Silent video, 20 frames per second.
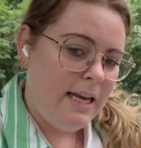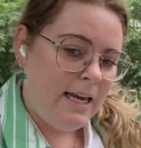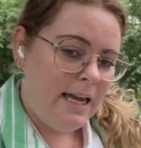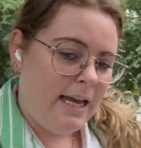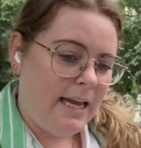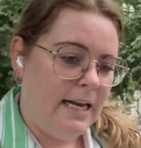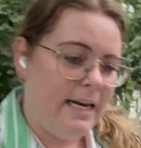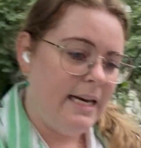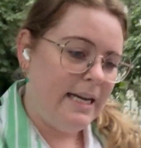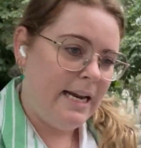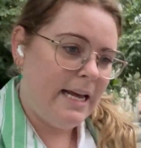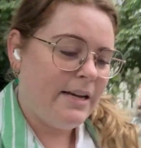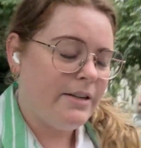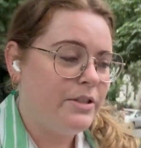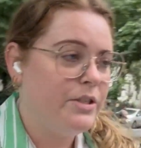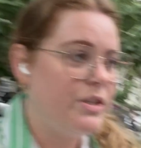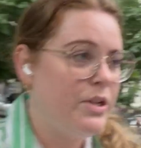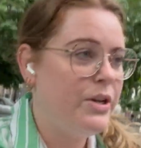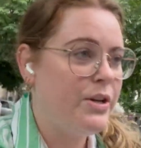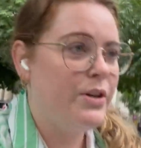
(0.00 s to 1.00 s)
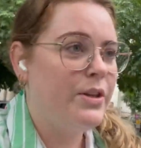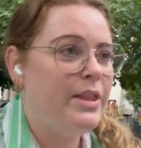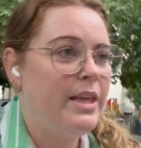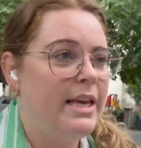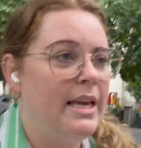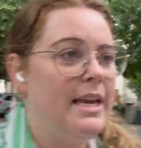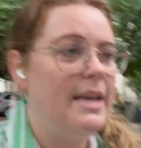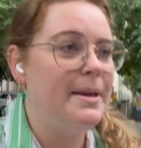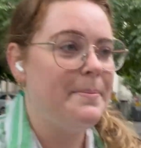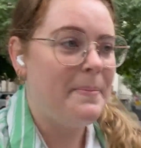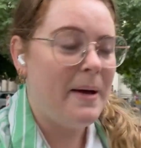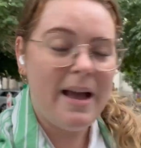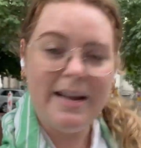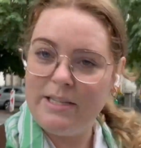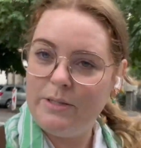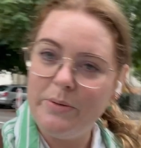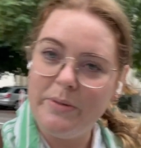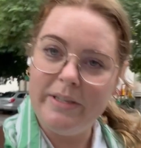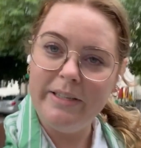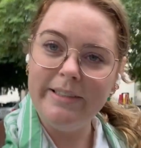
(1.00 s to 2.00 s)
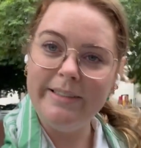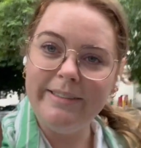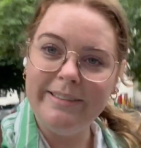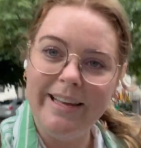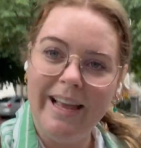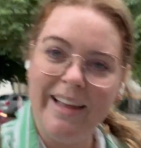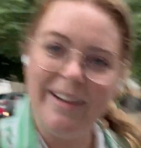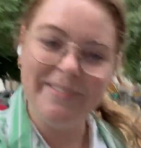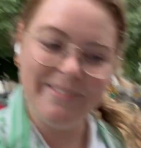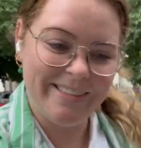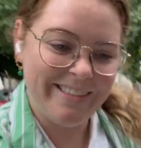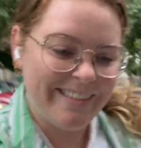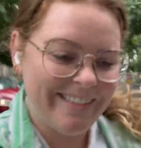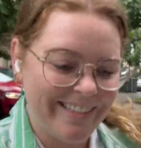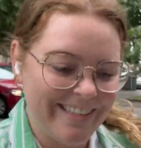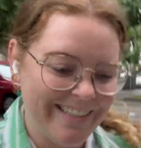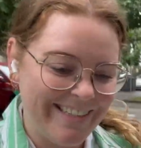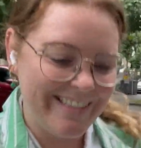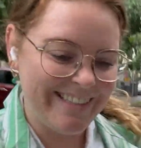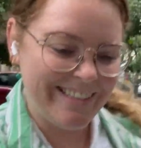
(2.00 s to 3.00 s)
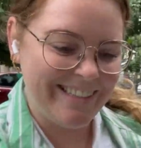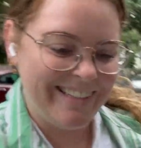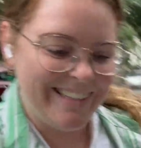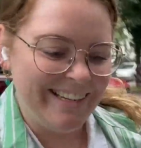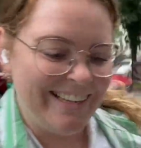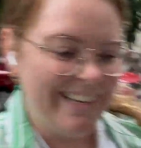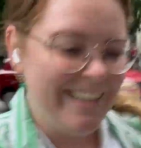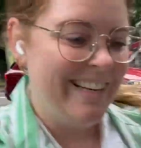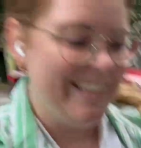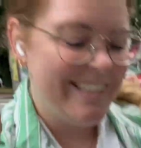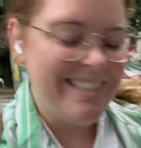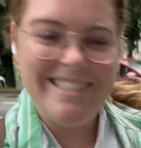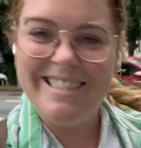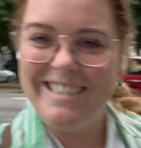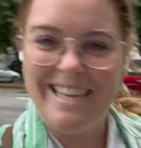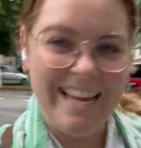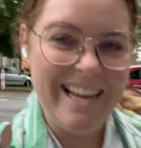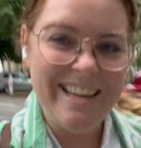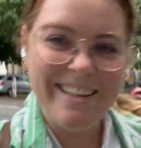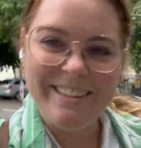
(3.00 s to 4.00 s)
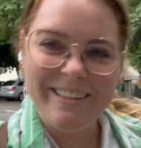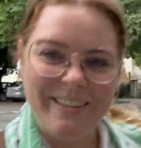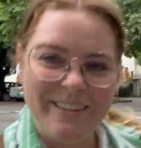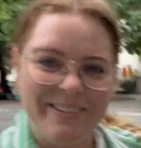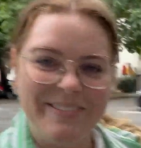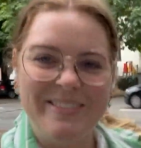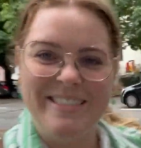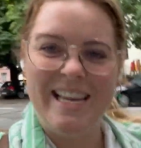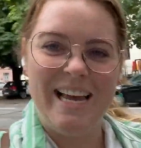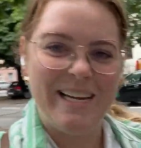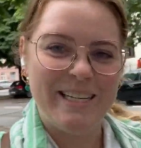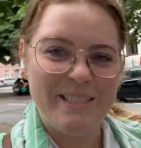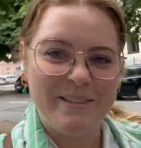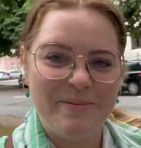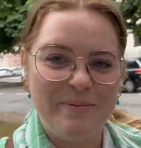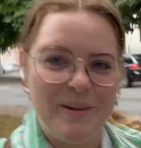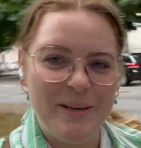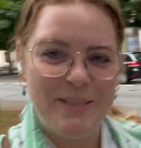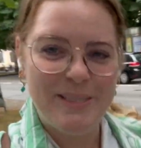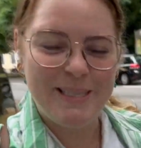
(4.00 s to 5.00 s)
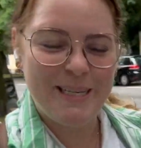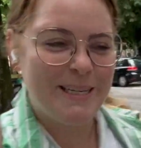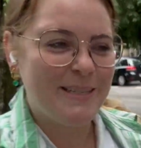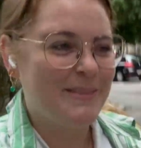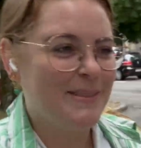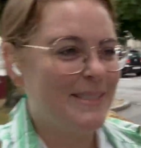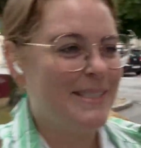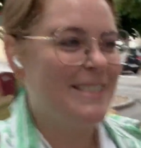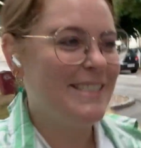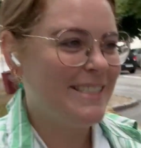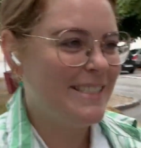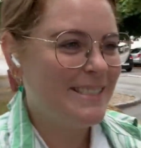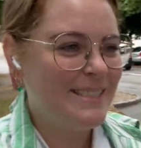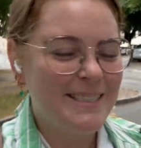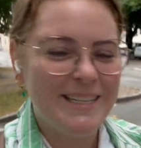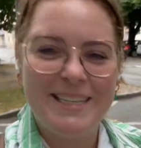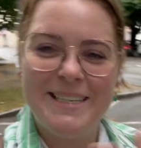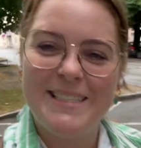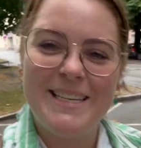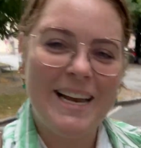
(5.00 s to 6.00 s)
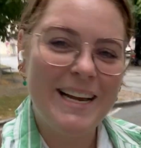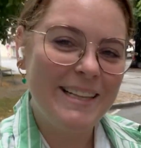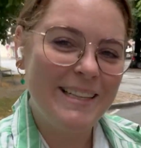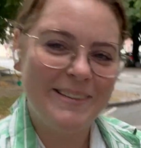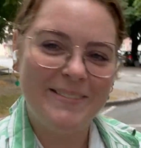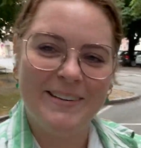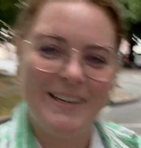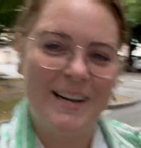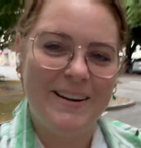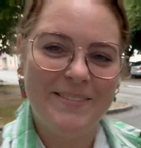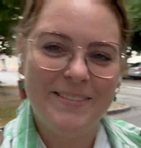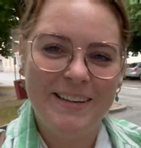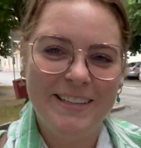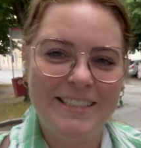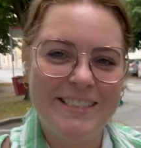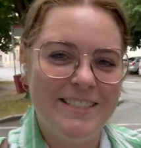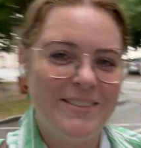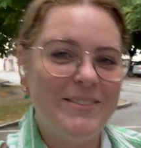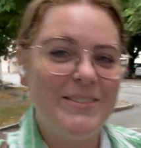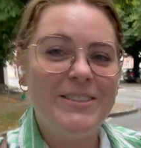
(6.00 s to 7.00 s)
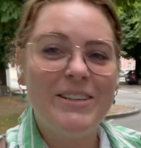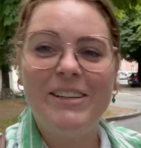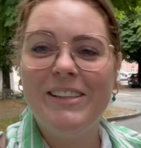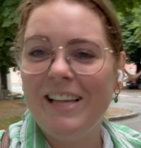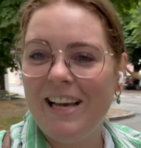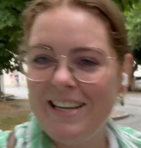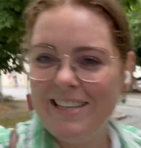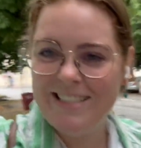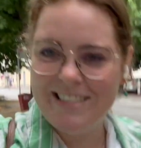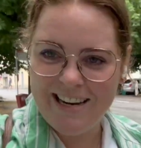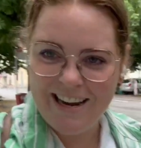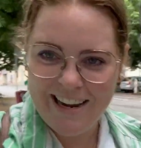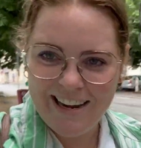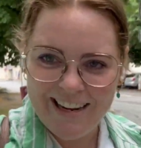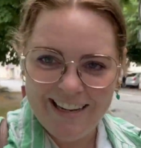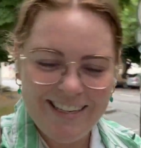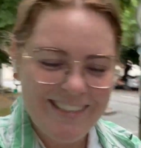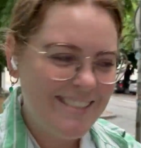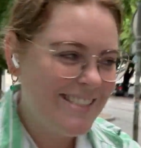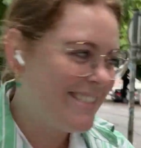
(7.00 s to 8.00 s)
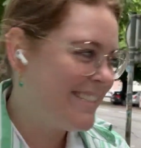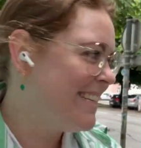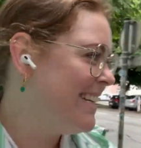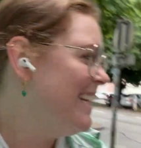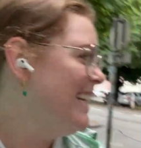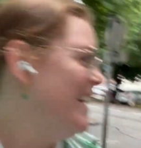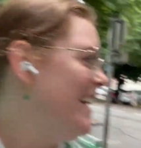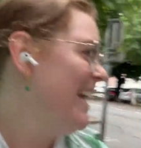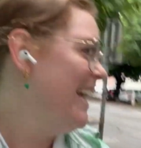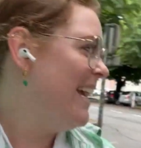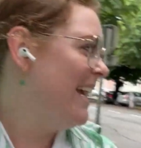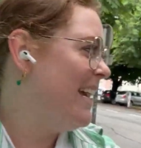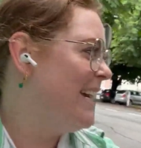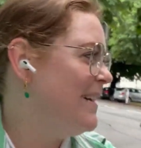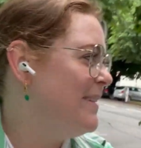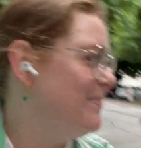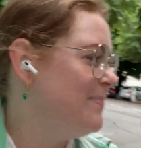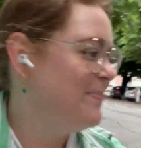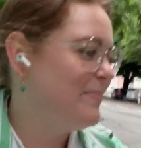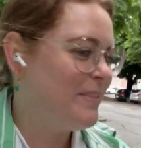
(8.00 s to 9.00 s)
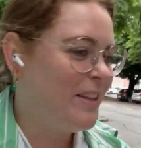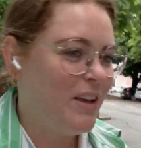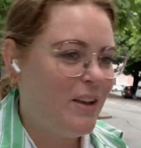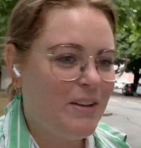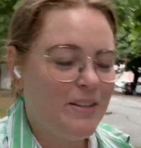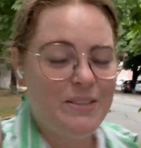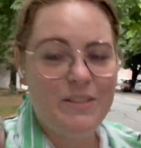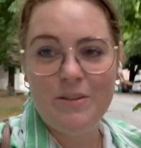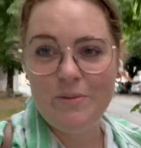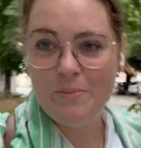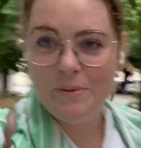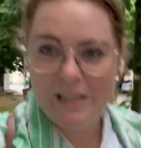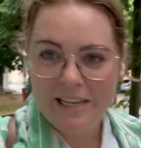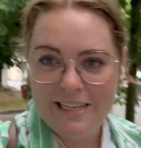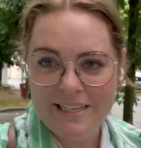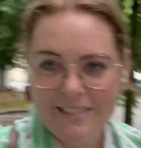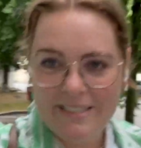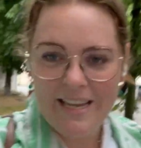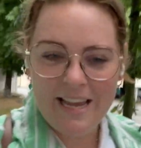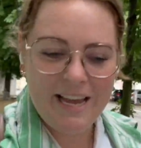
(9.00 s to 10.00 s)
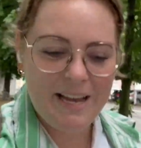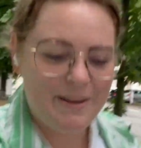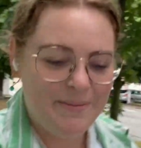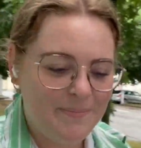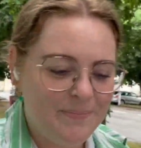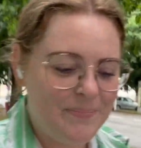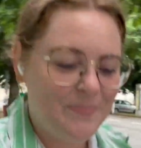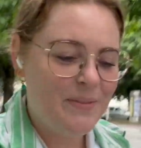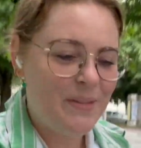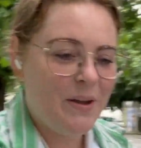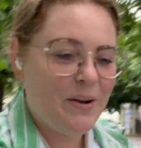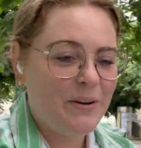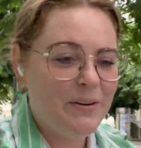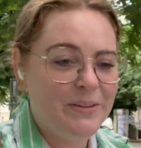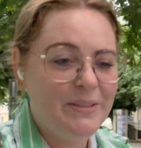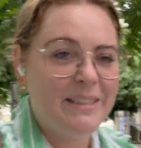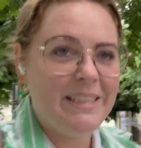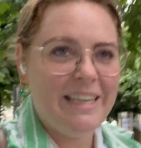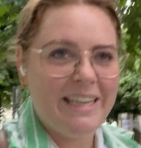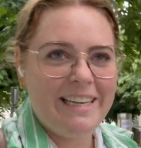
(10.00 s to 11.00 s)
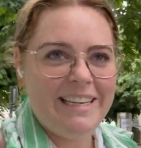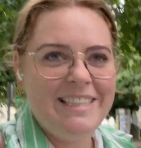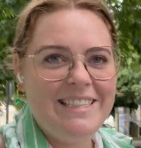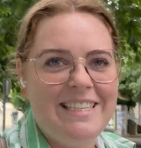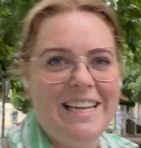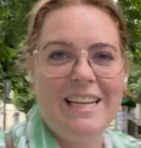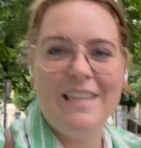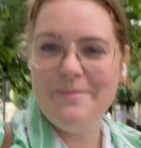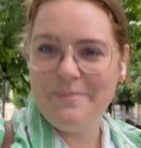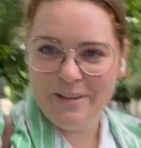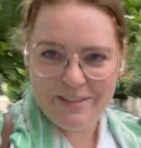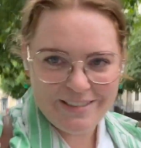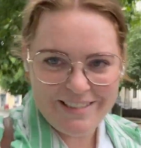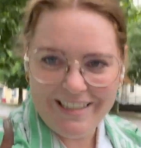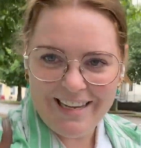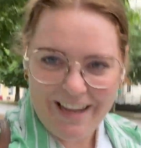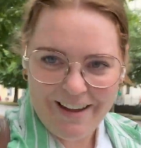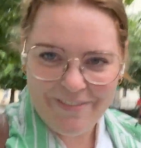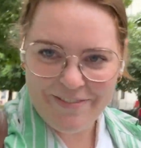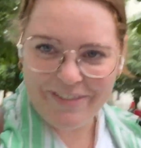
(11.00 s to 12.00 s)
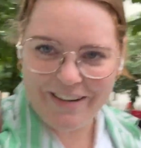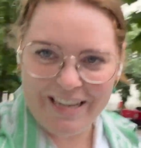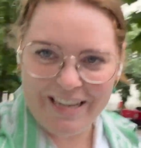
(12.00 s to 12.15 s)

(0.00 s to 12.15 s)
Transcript: Heading now to the bike tour, and we're gonna sing a lot of Sound of Music, which is exactly what I want. Also last night, the hostel plays only Sound of Music every